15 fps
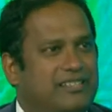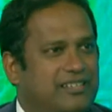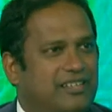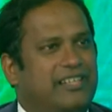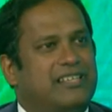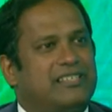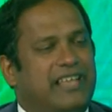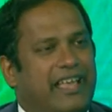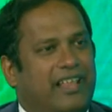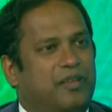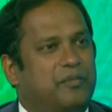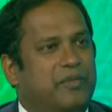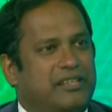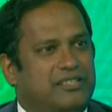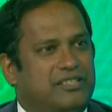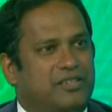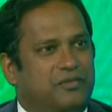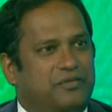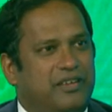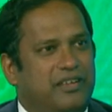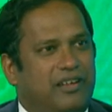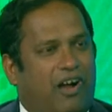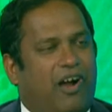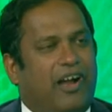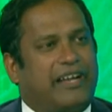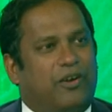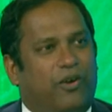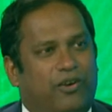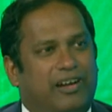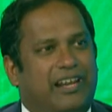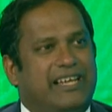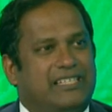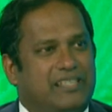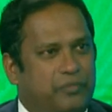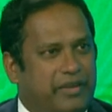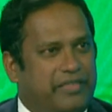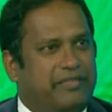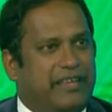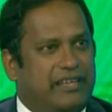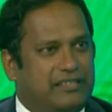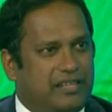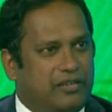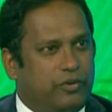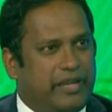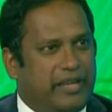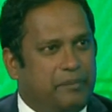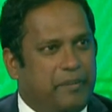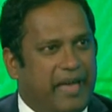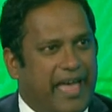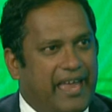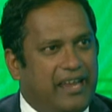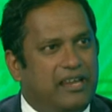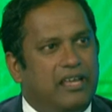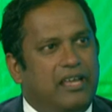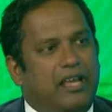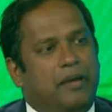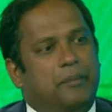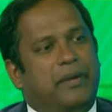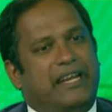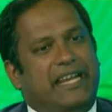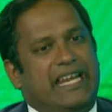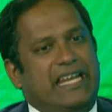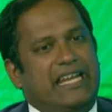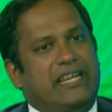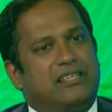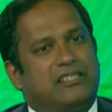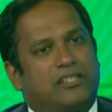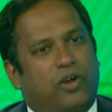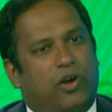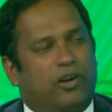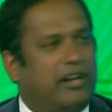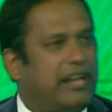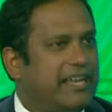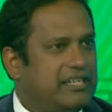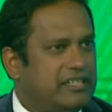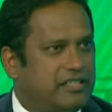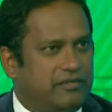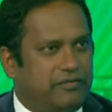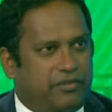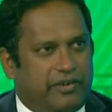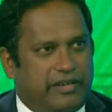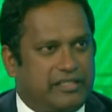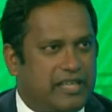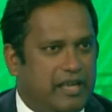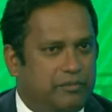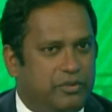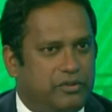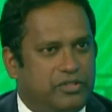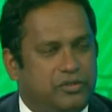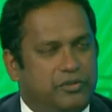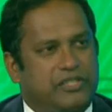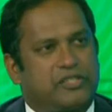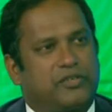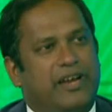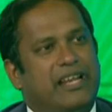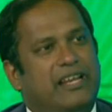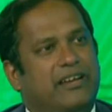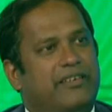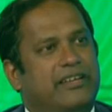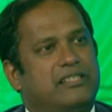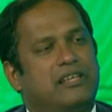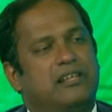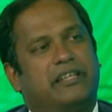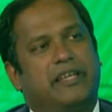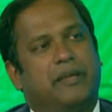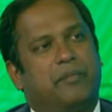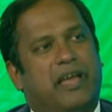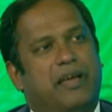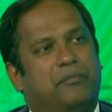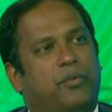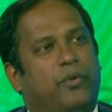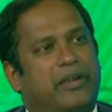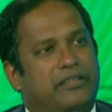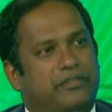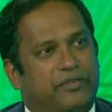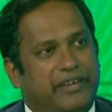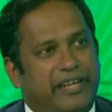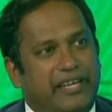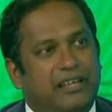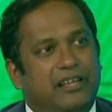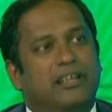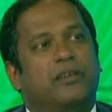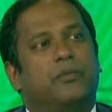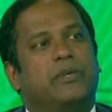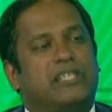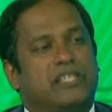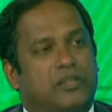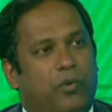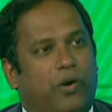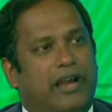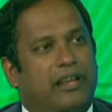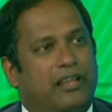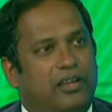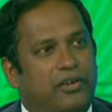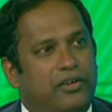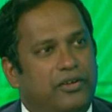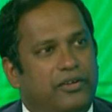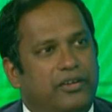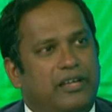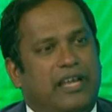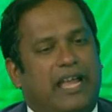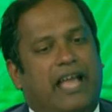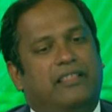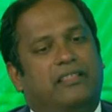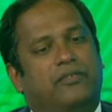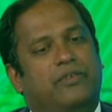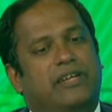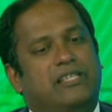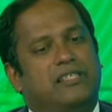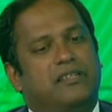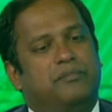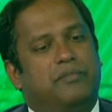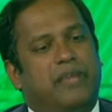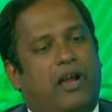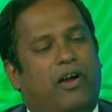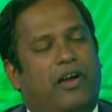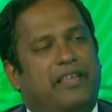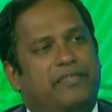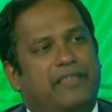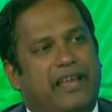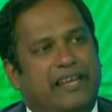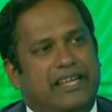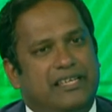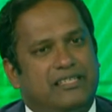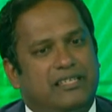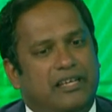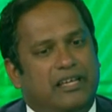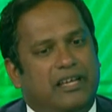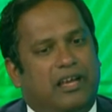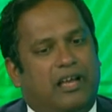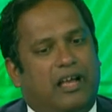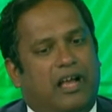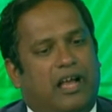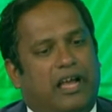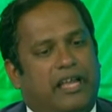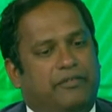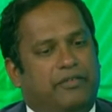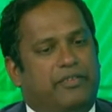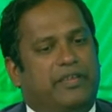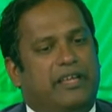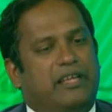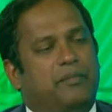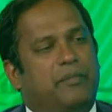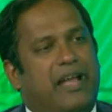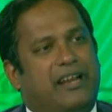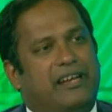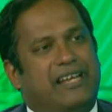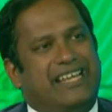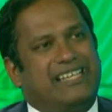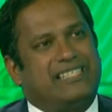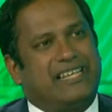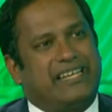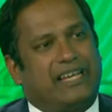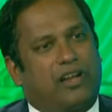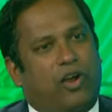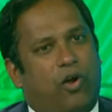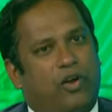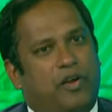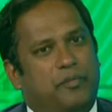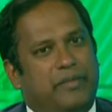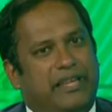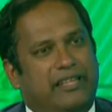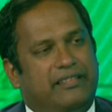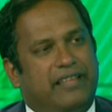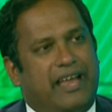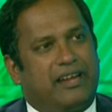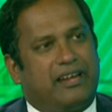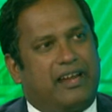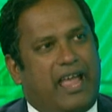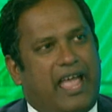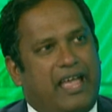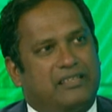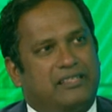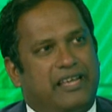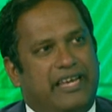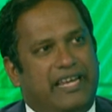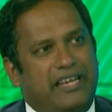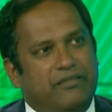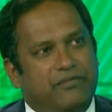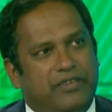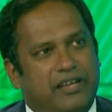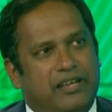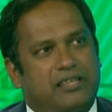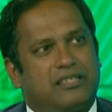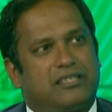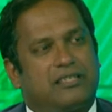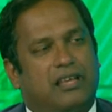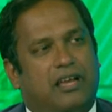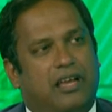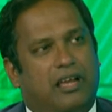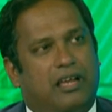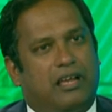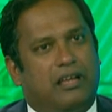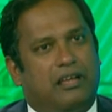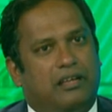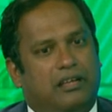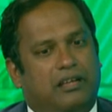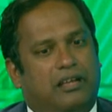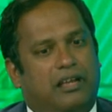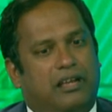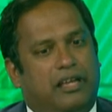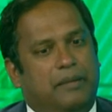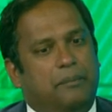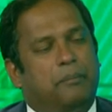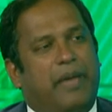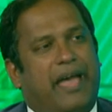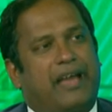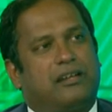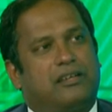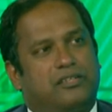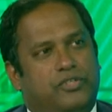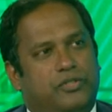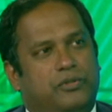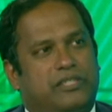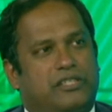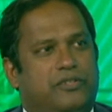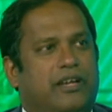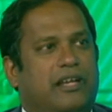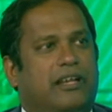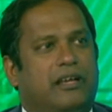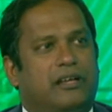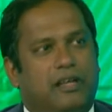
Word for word: So there's elements of high correlation when things are looking bad. Mm. But India's correlation, for example, to Australia is only about 0.3, which is quite low. Mm. And the reason behind that is uh, if you think about it, it's an economy that has an inverse uh, impact to Australia.